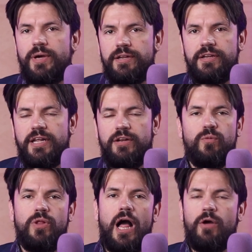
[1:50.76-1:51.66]
better that it
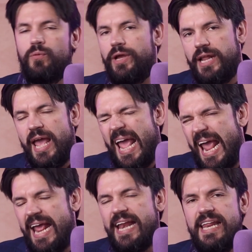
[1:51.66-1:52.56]
will outweigh
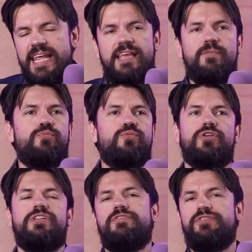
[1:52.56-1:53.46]
any
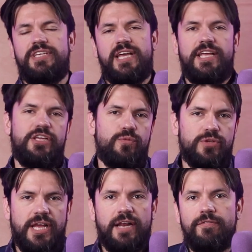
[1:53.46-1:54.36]
productivity gain you
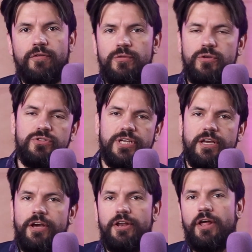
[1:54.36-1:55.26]
would get from
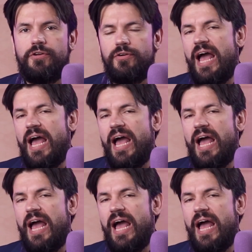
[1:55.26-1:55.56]
using another